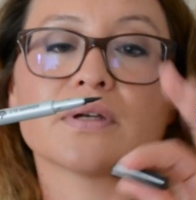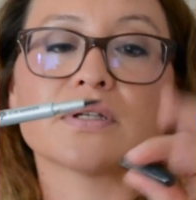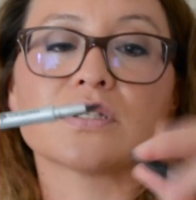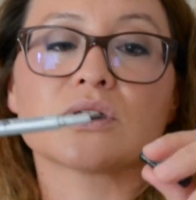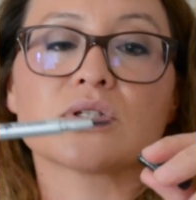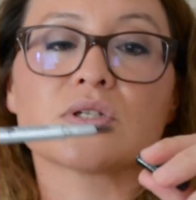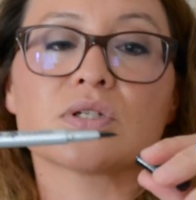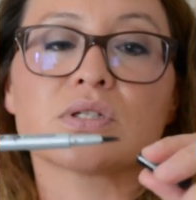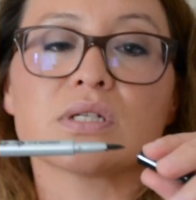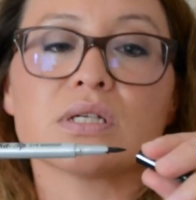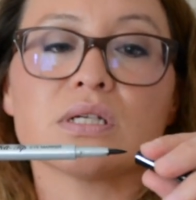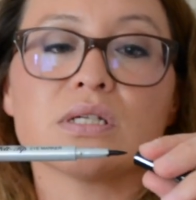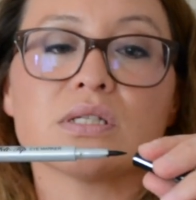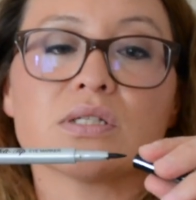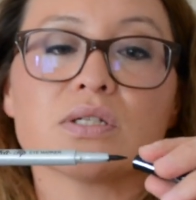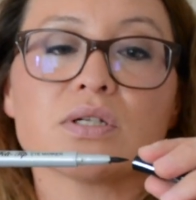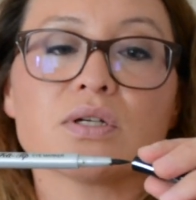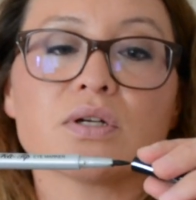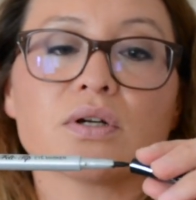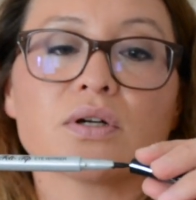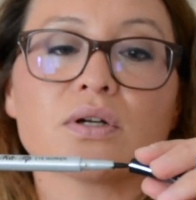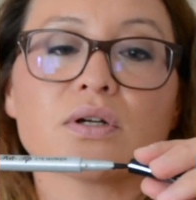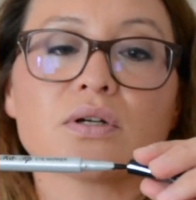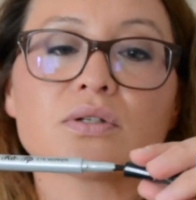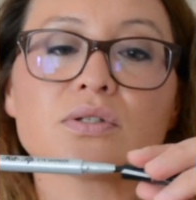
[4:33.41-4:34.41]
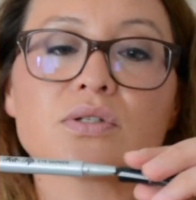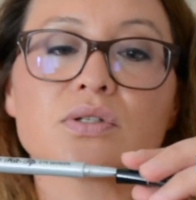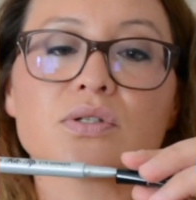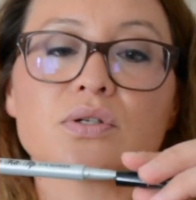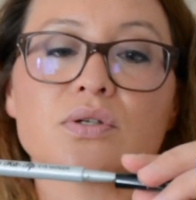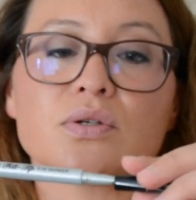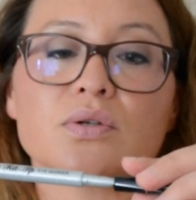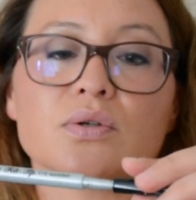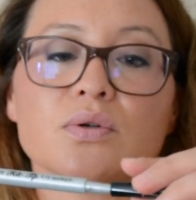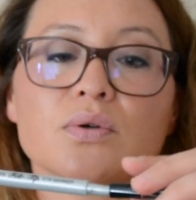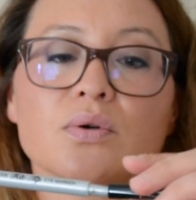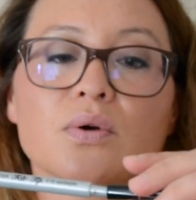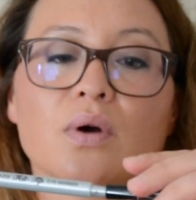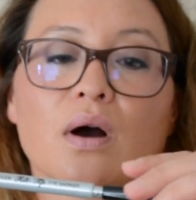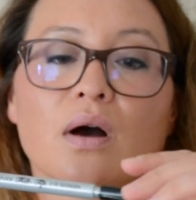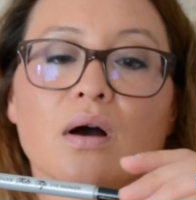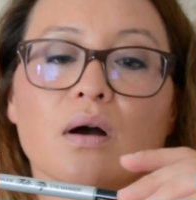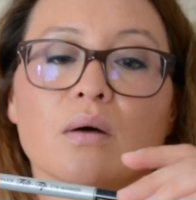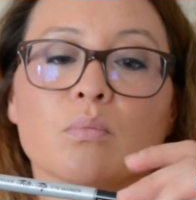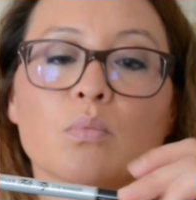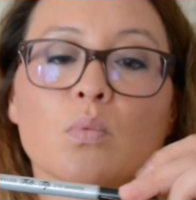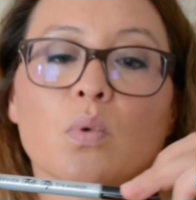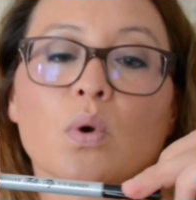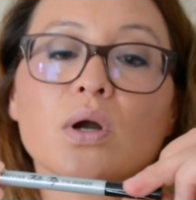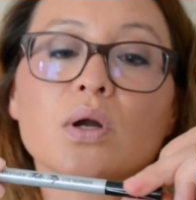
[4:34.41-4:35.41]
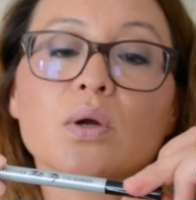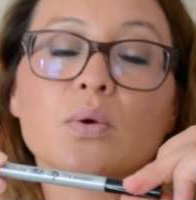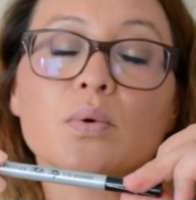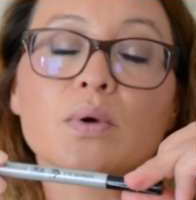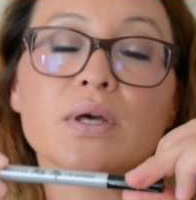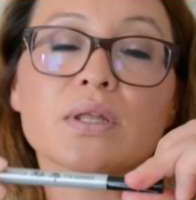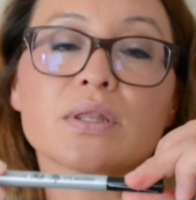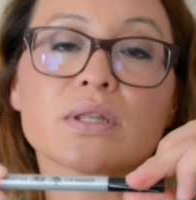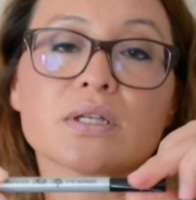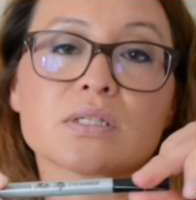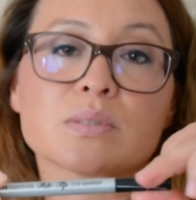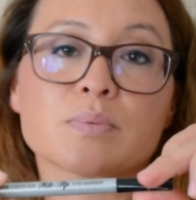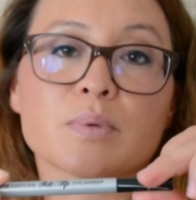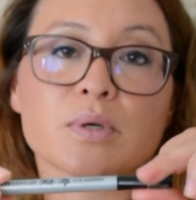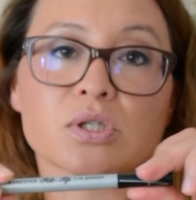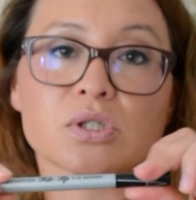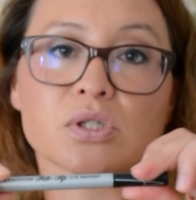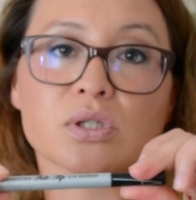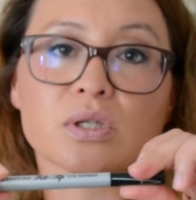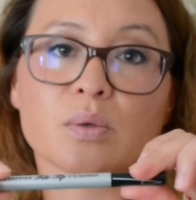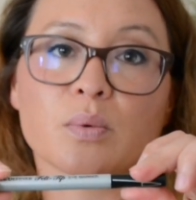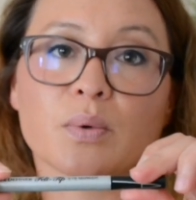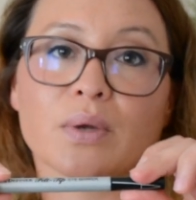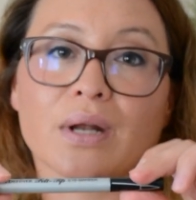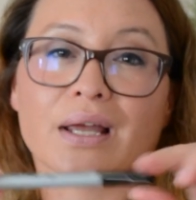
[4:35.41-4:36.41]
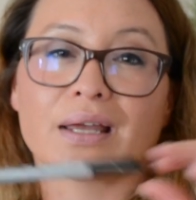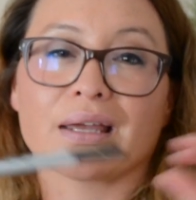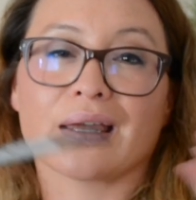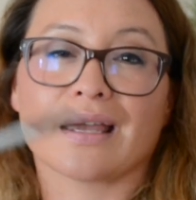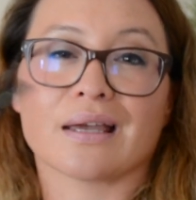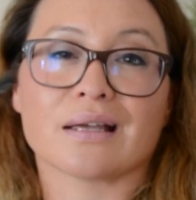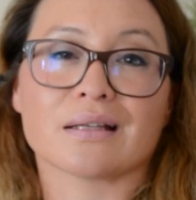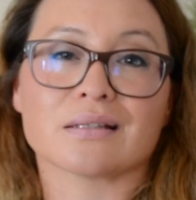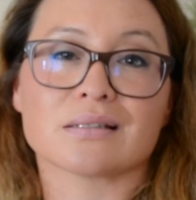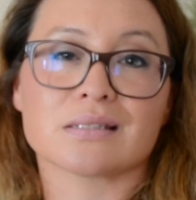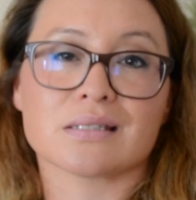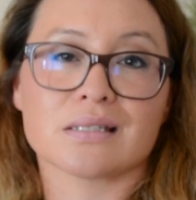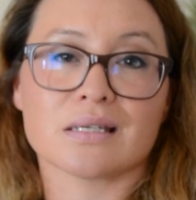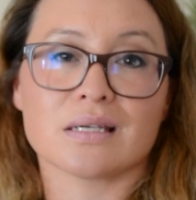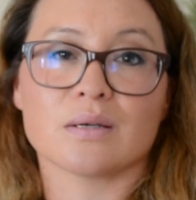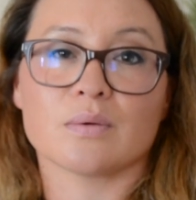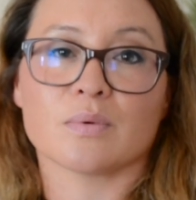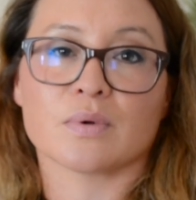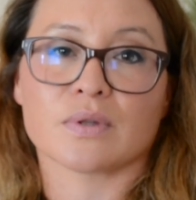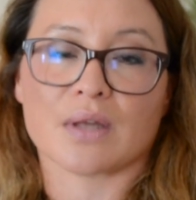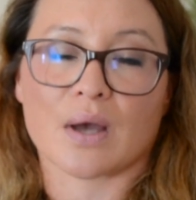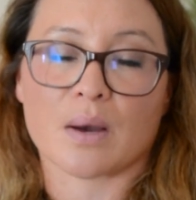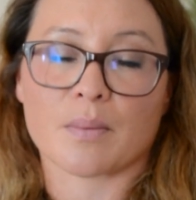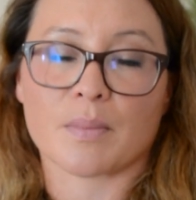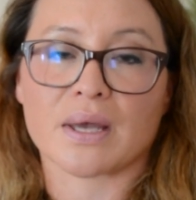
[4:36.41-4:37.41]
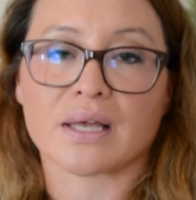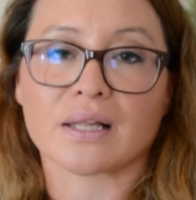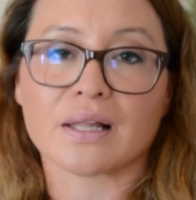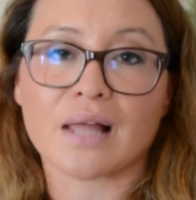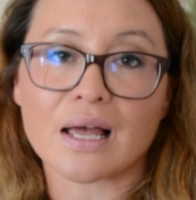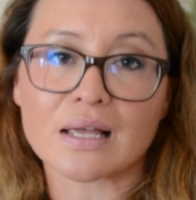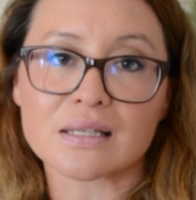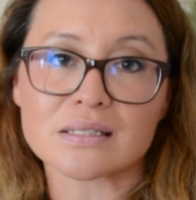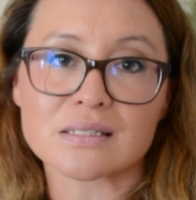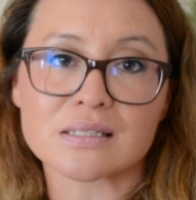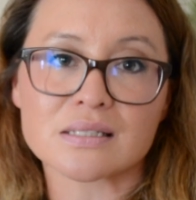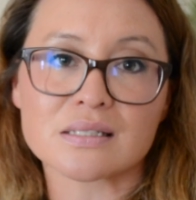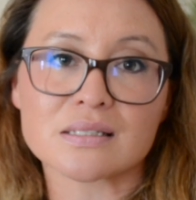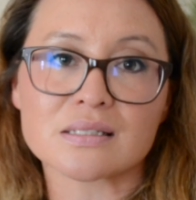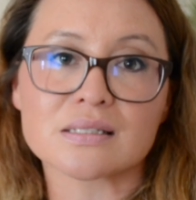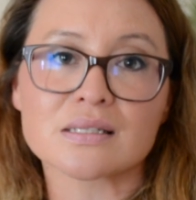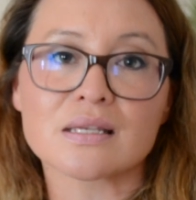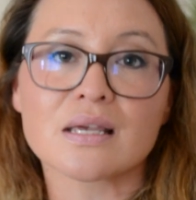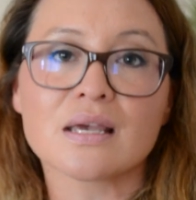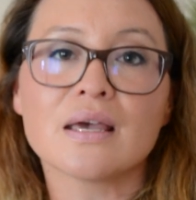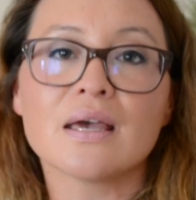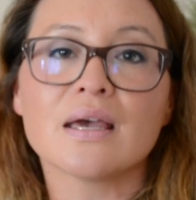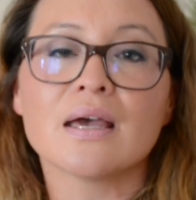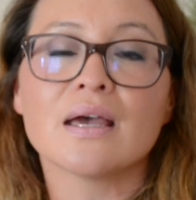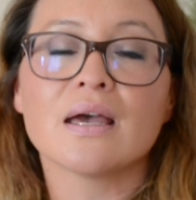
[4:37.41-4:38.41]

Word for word: It's just easier to um, work with, especially when I can't see without my glasses.